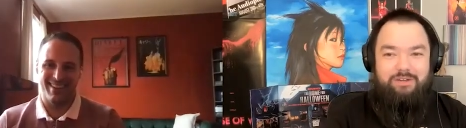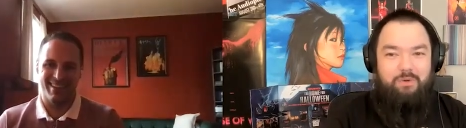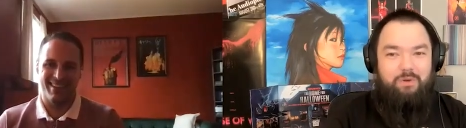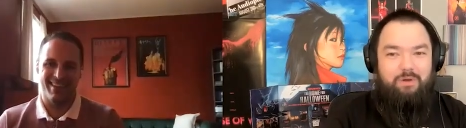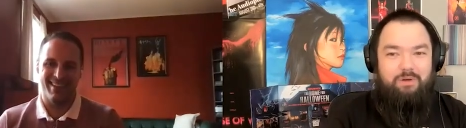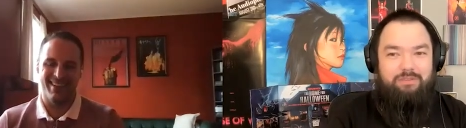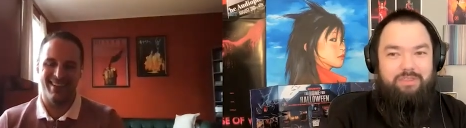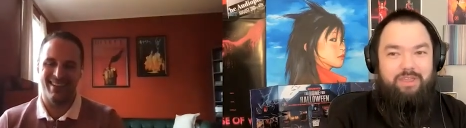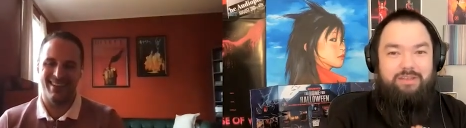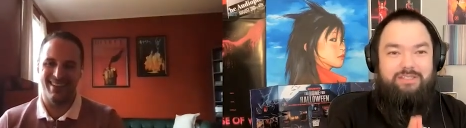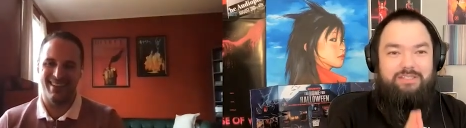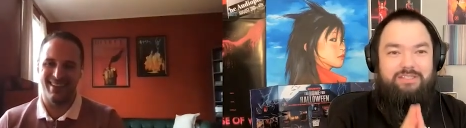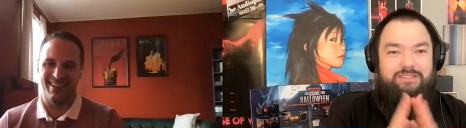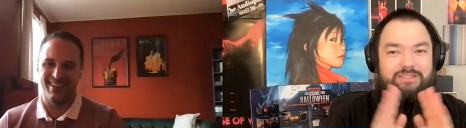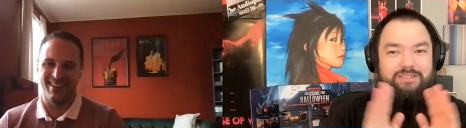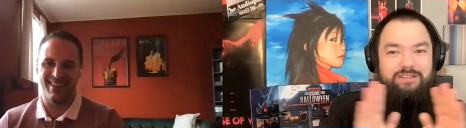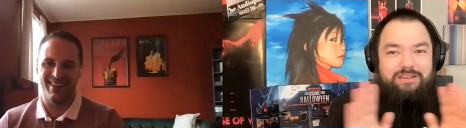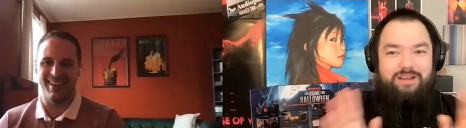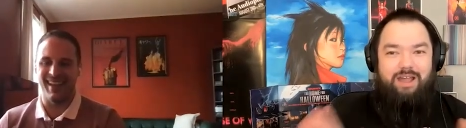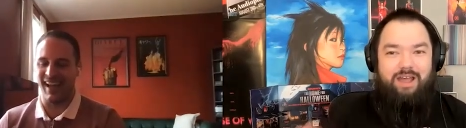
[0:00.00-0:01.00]
Speaker 1: horror that
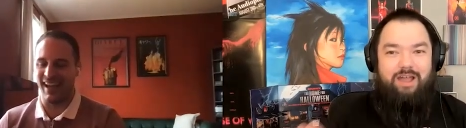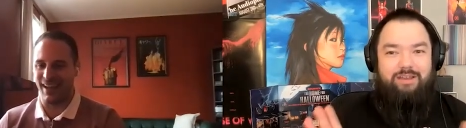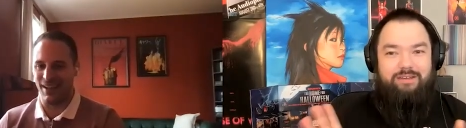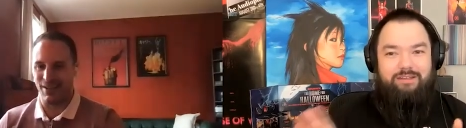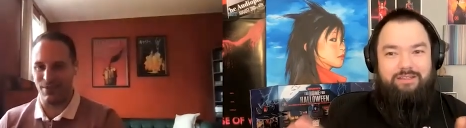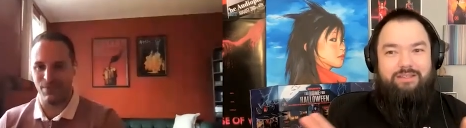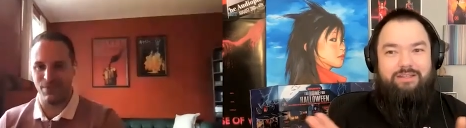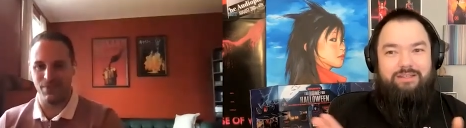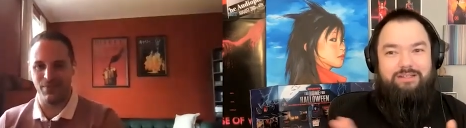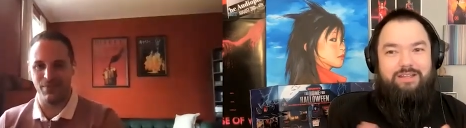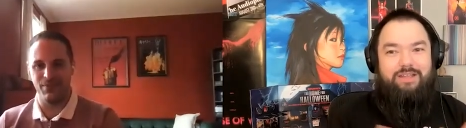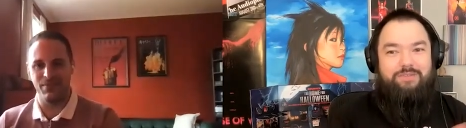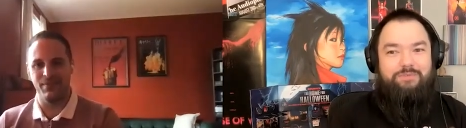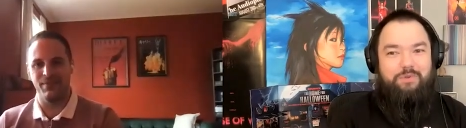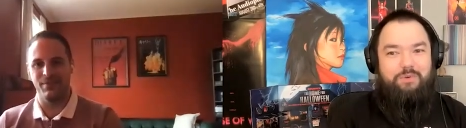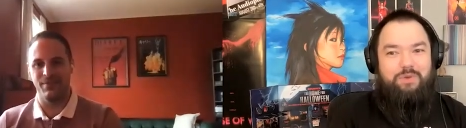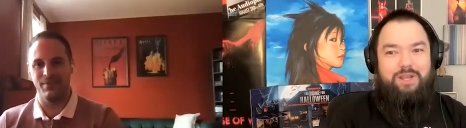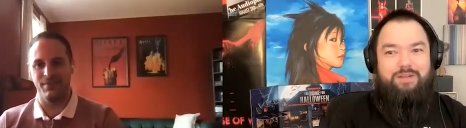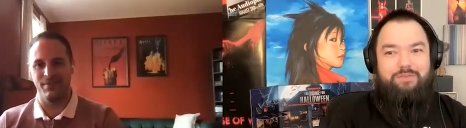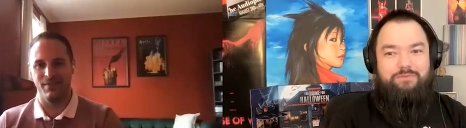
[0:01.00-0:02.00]
does not yeah. get
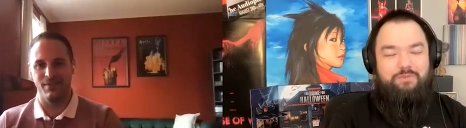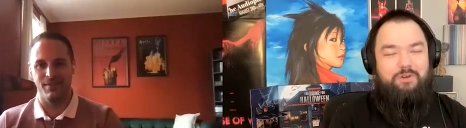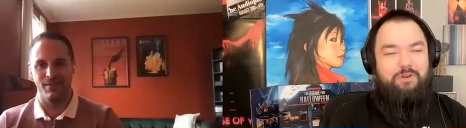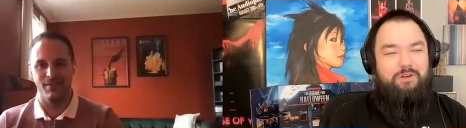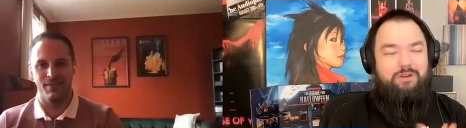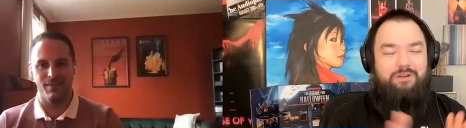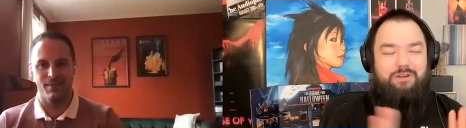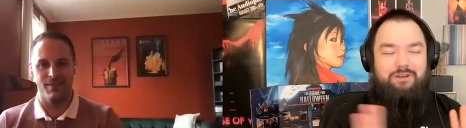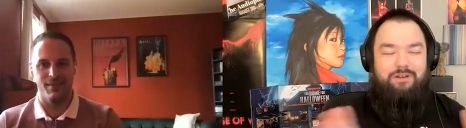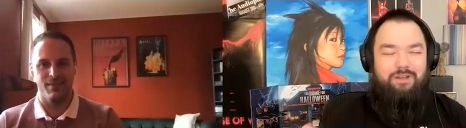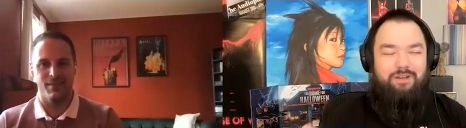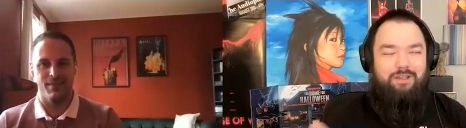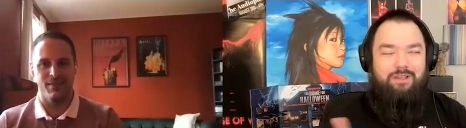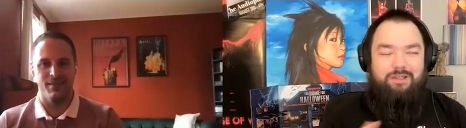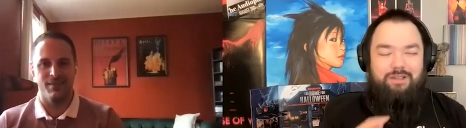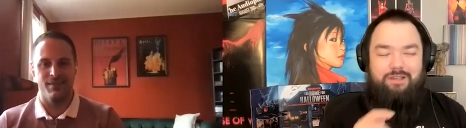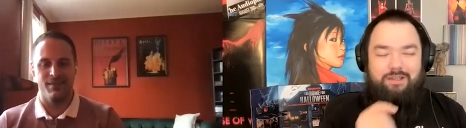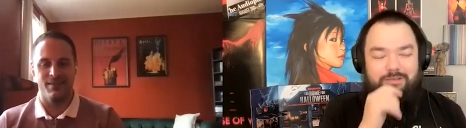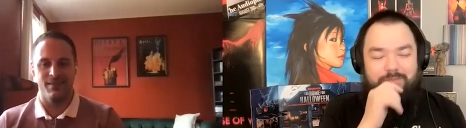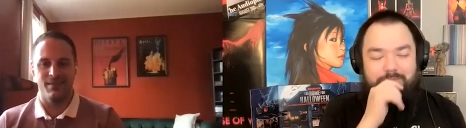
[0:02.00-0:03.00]
enough credit for.
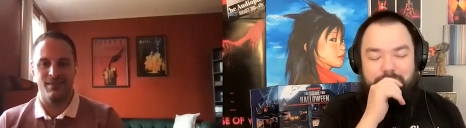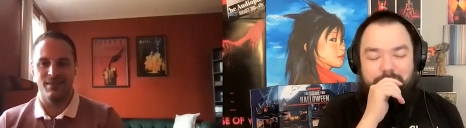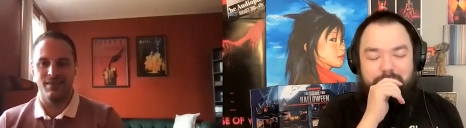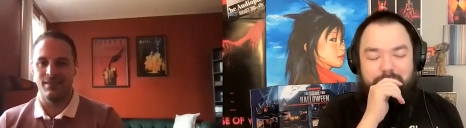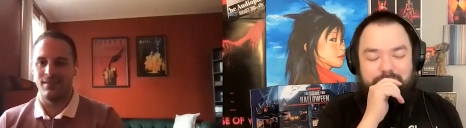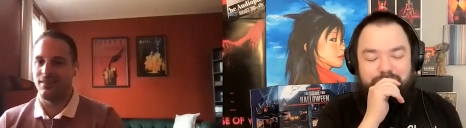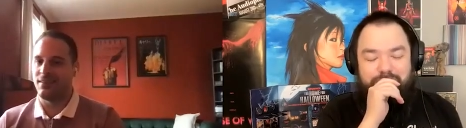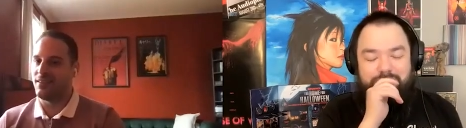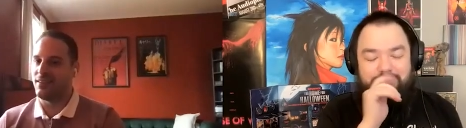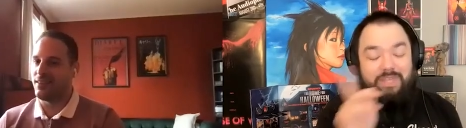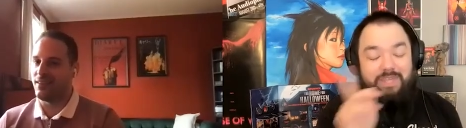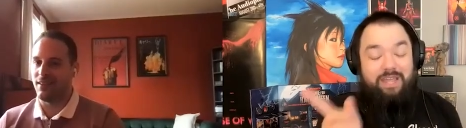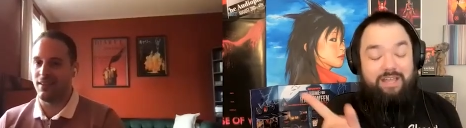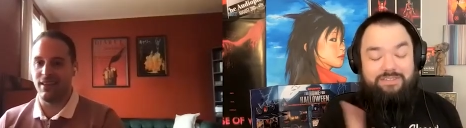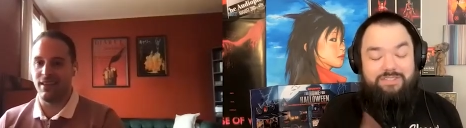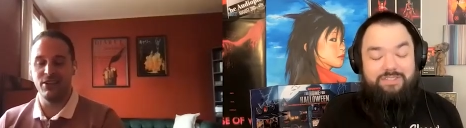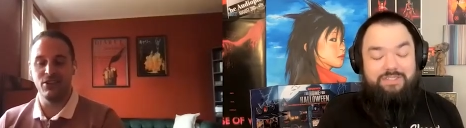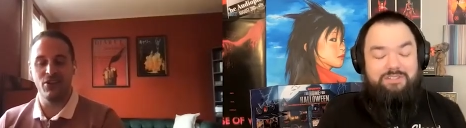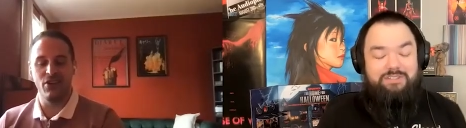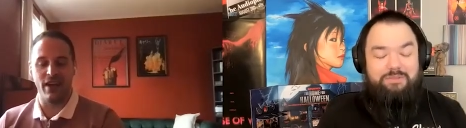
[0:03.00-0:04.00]

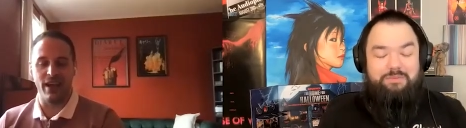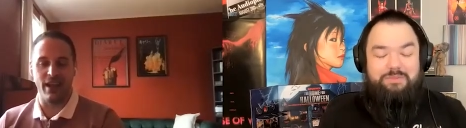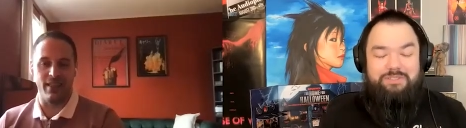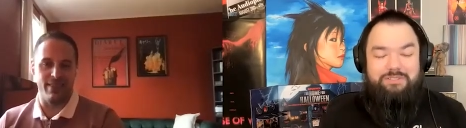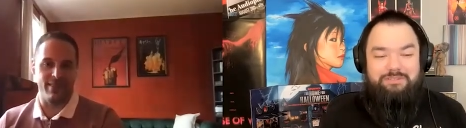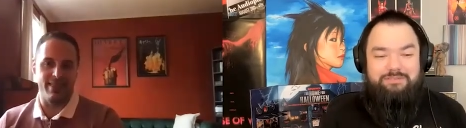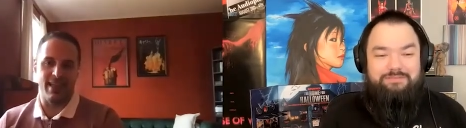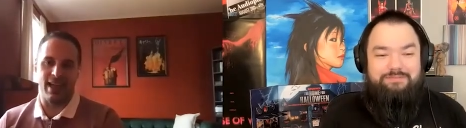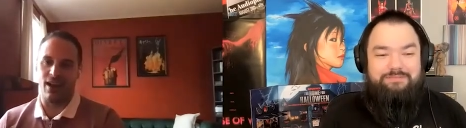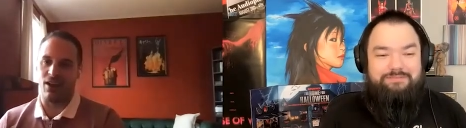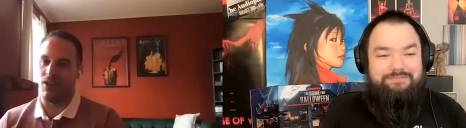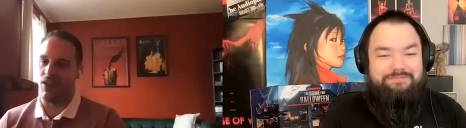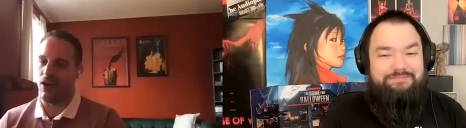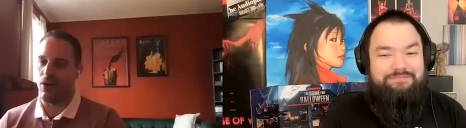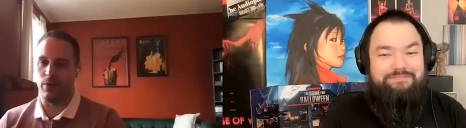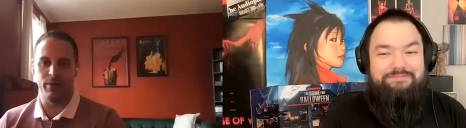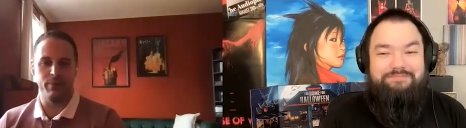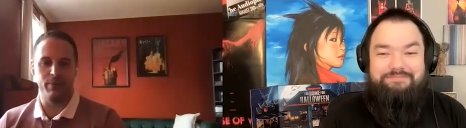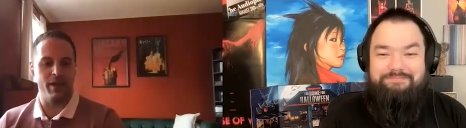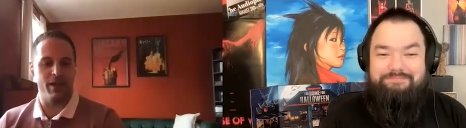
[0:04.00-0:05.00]
That's a He's good. great. One.
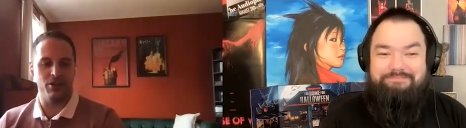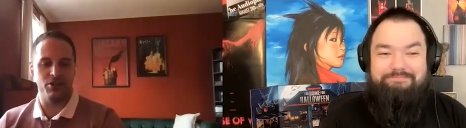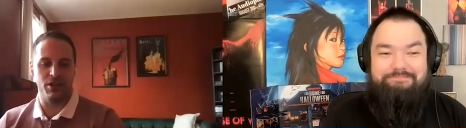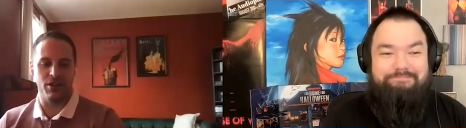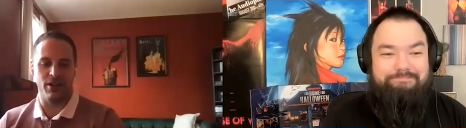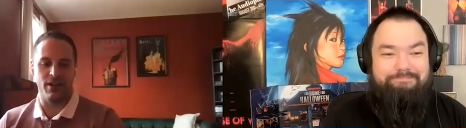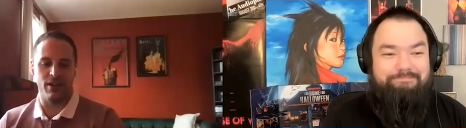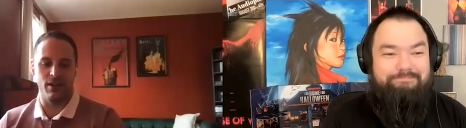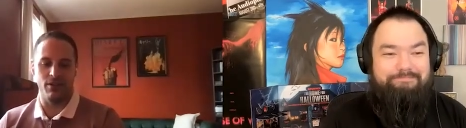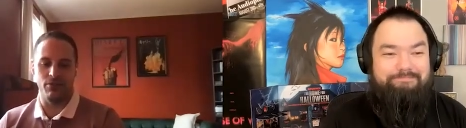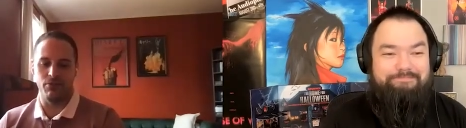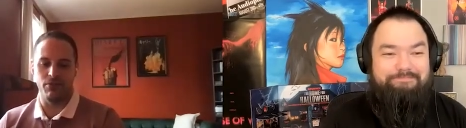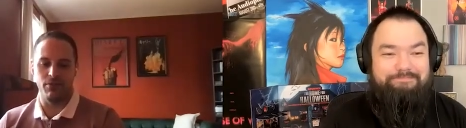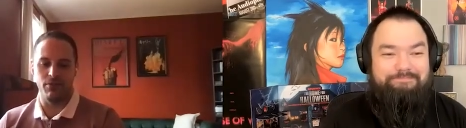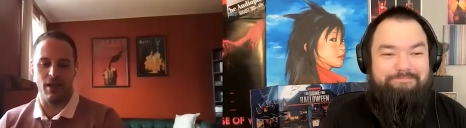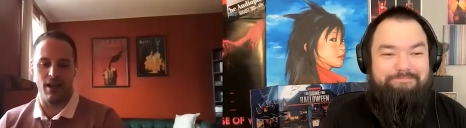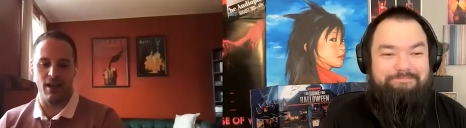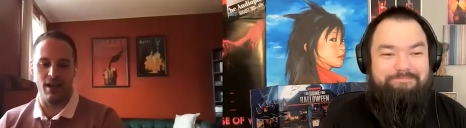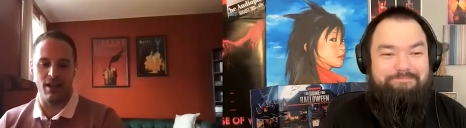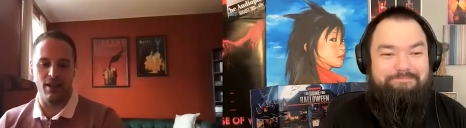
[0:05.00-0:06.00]
That'll always be on Shudder. I
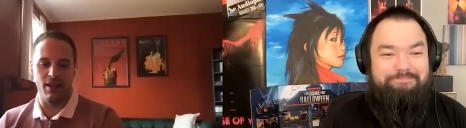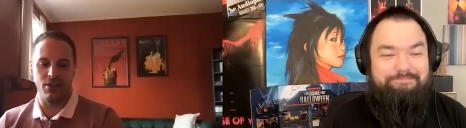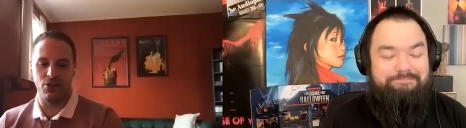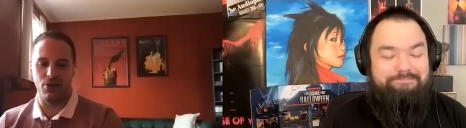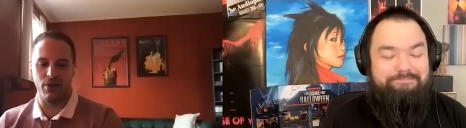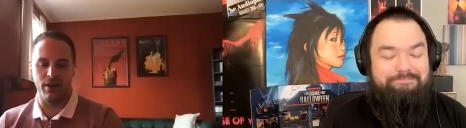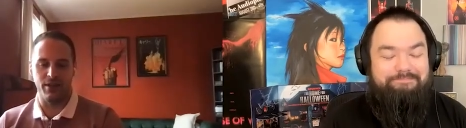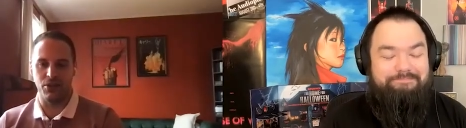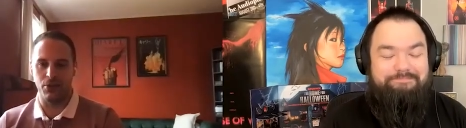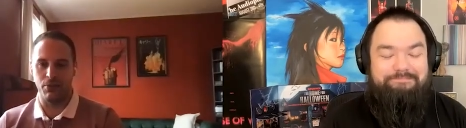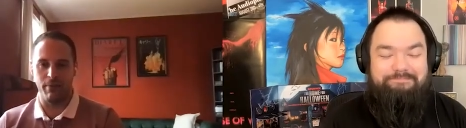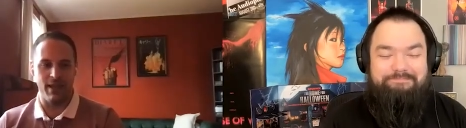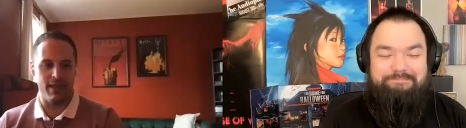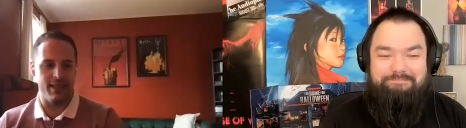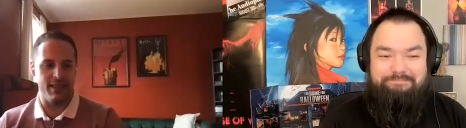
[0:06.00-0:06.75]
love uh, Chris who